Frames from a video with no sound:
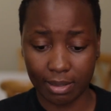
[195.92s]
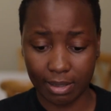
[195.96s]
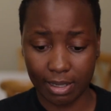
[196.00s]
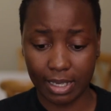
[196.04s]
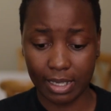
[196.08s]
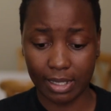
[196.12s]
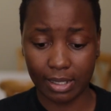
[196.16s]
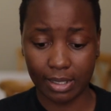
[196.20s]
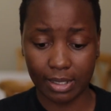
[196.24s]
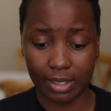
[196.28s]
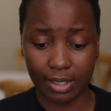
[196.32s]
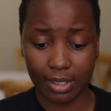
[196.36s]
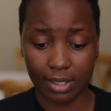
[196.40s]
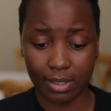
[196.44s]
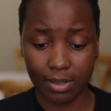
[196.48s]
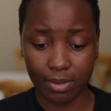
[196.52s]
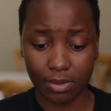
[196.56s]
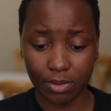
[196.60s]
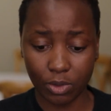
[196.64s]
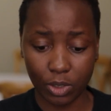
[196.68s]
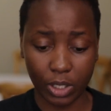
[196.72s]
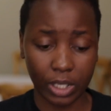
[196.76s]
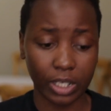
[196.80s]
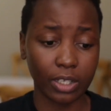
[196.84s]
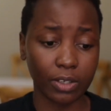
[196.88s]
is
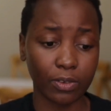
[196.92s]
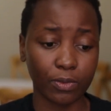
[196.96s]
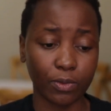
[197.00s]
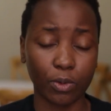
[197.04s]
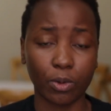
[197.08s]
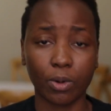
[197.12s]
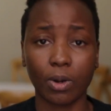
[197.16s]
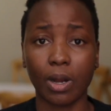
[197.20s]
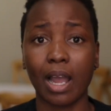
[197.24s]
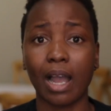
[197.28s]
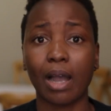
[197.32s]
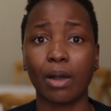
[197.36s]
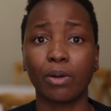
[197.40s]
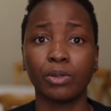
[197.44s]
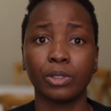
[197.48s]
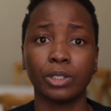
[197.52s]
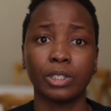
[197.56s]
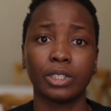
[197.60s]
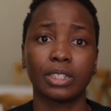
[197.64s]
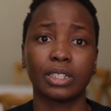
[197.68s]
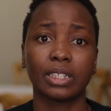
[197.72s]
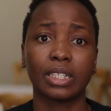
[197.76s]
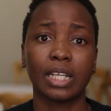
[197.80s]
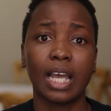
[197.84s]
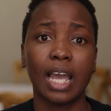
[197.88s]
24
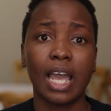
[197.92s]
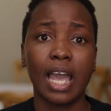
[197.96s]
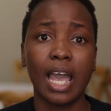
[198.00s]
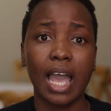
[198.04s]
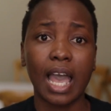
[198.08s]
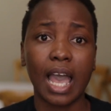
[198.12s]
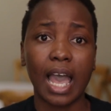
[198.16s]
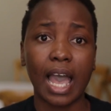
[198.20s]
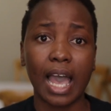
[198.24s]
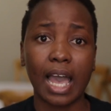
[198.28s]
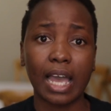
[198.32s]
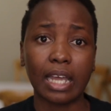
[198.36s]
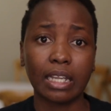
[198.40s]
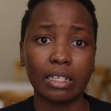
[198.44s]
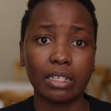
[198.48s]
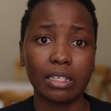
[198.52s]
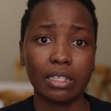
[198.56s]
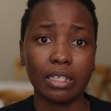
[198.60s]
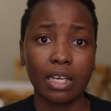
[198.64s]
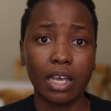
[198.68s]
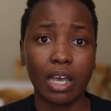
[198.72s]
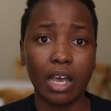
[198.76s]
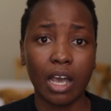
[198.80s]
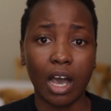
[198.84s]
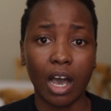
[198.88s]
hours
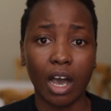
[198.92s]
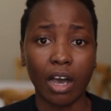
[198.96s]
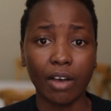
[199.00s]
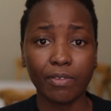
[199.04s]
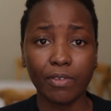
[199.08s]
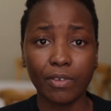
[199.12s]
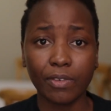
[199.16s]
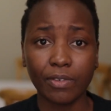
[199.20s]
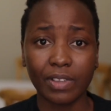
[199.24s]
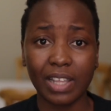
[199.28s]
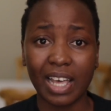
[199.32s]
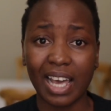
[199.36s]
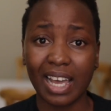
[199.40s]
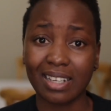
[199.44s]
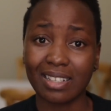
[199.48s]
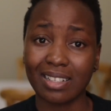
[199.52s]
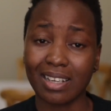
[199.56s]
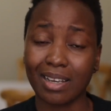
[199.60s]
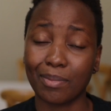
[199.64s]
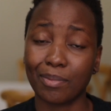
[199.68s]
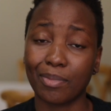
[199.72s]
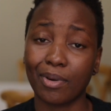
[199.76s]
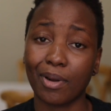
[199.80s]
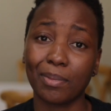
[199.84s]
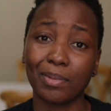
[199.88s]
and half of that
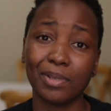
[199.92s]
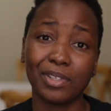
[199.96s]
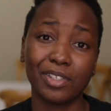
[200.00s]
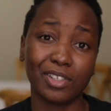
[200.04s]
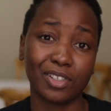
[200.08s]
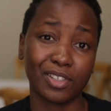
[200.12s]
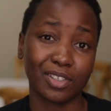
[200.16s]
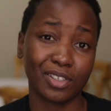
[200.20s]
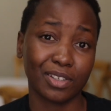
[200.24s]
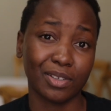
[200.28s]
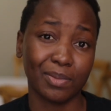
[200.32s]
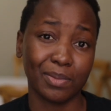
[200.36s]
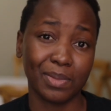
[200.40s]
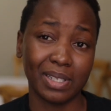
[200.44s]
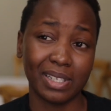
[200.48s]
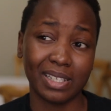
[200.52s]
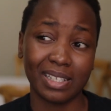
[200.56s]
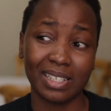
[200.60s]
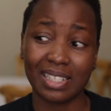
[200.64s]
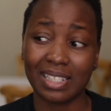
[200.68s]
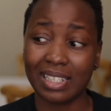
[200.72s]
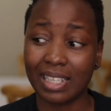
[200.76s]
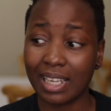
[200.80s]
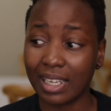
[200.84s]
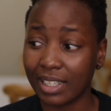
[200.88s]
I'm probably just going to be
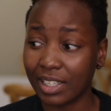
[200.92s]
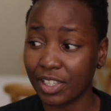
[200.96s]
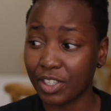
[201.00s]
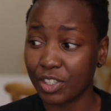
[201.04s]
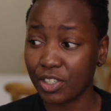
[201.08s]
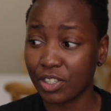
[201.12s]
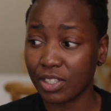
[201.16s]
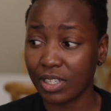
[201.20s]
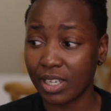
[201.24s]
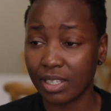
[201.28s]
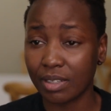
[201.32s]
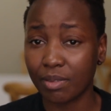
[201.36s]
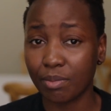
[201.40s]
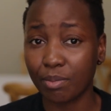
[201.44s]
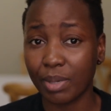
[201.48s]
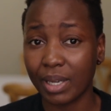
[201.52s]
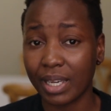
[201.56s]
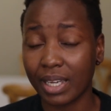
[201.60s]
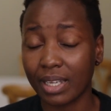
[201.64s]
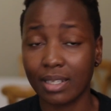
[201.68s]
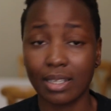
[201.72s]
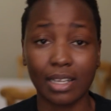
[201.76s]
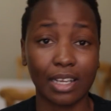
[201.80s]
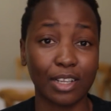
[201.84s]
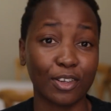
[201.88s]
sluggish in
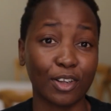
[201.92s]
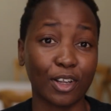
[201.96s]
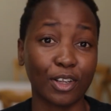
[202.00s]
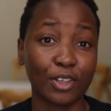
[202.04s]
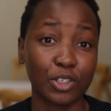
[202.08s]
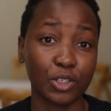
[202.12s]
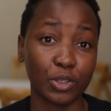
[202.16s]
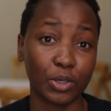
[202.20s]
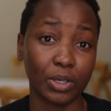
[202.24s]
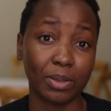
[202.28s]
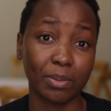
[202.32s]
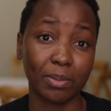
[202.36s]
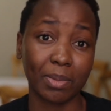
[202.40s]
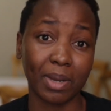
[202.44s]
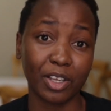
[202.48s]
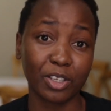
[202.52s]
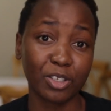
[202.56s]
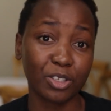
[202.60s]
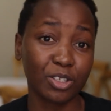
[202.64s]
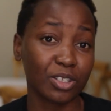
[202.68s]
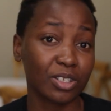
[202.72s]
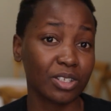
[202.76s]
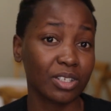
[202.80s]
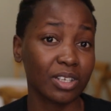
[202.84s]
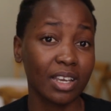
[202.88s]
bed and not doing
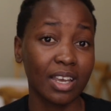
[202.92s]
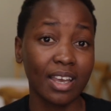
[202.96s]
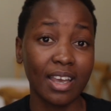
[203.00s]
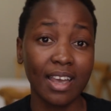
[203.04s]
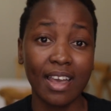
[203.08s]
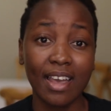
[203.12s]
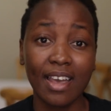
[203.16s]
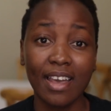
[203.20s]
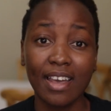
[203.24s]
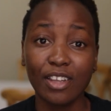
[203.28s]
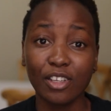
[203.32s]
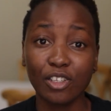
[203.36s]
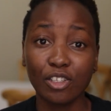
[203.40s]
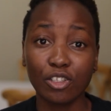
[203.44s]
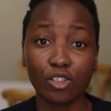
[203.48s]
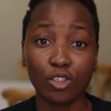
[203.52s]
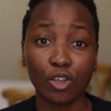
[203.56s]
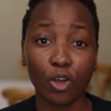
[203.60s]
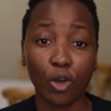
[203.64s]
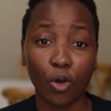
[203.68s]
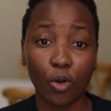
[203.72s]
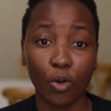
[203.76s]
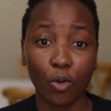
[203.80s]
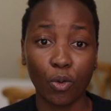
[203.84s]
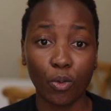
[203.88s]
much.
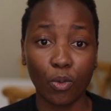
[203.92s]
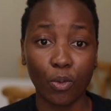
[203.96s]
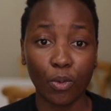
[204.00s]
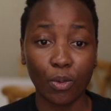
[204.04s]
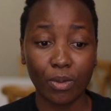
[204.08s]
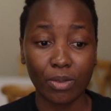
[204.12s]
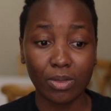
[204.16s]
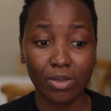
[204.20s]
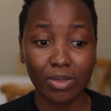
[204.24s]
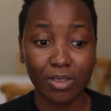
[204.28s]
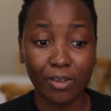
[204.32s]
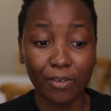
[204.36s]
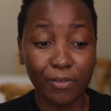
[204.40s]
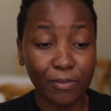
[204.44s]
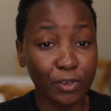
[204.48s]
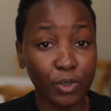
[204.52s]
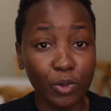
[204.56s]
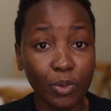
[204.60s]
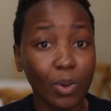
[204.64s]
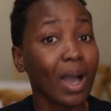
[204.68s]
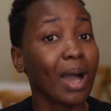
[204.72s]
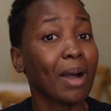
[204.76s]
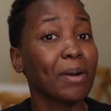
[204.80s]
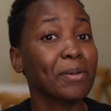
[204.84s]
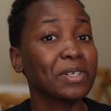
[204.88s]
So the
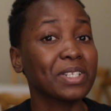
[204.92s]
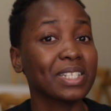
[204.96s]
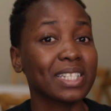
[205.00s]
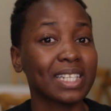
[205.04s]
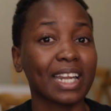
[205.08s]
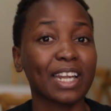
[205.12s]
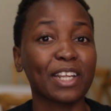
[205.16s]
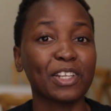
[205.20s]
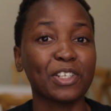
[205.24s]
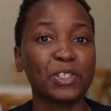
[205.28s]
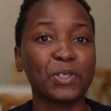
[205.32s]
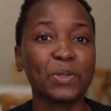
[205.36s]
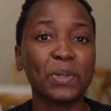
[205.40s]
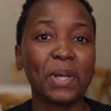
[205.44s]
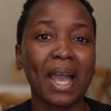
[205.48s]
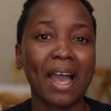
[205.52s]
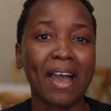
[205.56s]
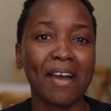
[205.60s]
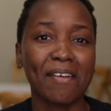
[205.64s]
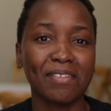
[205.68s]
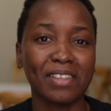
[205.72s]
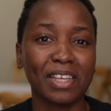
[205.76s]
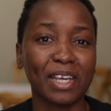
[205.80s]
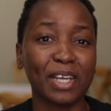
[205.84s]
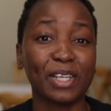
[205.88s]
few hours that I do
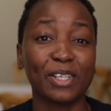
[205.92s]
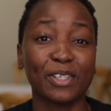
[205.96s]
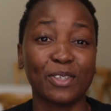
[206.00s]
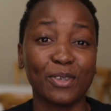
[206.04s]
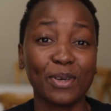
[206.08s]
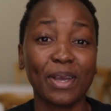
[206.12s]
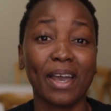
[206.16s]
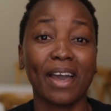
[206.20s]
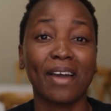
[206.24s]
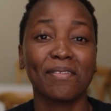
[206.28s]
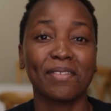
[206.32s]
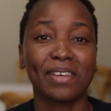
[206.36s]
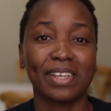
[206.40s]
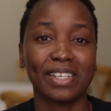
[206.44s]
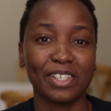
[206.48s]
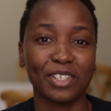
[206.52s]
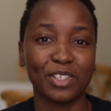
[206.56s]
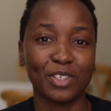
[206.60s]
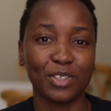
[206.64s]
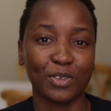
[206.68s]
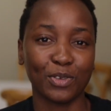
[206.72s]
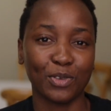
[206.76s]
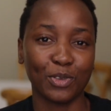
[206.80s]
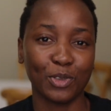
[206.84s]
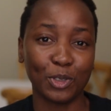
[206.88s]
have
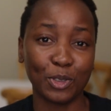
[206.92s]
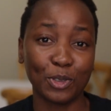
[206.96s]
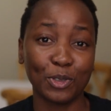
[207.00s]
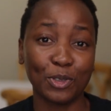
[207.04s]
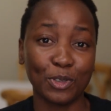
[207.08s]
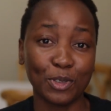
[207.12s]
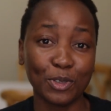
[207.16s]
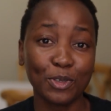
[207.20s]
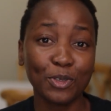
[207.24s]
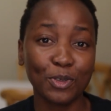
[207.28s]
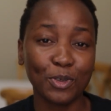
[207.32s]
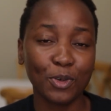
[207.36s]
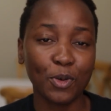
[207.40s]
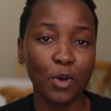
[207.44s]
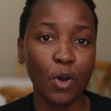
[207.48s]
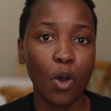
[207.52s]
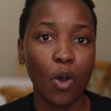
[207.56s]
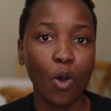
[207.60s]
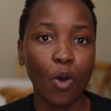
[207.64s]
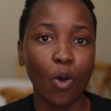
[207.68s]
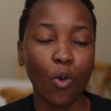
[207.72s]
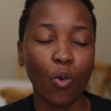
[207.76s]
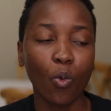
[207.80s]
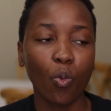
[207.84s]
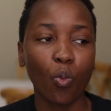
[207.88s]
energy to do,
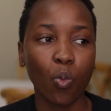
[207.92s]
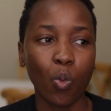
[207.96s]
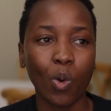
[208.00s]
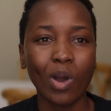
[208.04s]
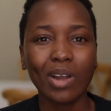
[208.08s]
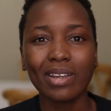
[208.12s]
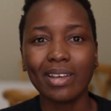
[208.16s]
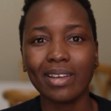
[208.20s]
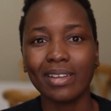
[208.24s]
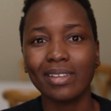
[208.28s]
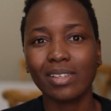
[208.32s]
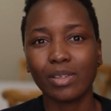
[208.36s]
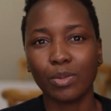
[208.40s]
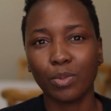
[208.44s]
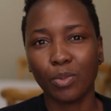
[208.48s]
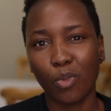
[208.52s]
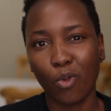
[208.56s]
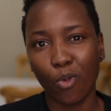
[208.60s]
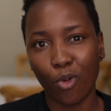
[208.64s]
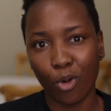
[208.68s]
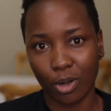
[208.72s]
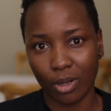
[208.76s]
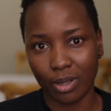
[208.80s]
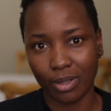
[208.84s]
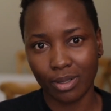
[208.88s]
what is
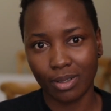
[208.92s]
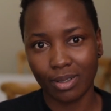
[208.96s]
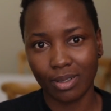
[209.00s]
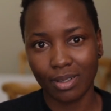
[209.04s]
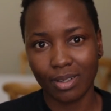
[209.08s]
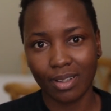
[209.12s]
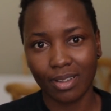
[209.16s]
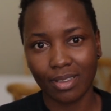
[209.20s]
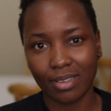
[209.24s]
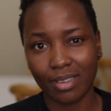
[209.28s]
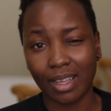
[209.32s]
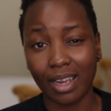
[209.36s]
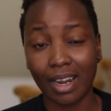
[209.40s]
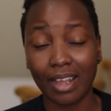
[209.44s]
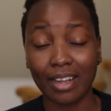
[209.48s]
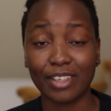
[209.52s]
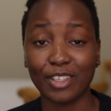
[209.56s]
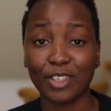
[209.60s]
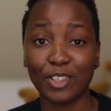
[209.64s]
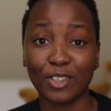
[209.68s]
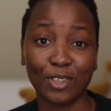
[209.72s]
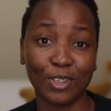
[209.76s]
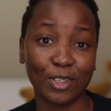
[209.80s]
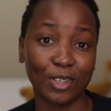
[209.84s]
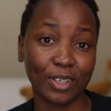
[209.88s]
important that I
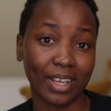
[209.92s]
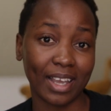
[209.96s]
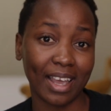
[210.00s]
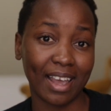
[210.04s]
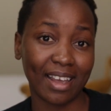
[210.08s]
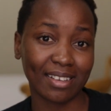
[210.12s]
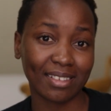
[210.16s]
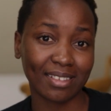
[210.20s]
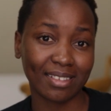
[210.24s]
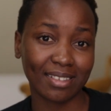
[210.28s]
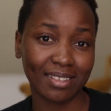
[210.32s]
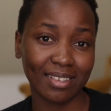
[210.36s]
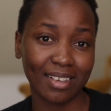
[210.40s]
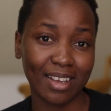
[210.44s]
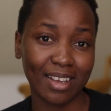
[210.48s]
need to look at?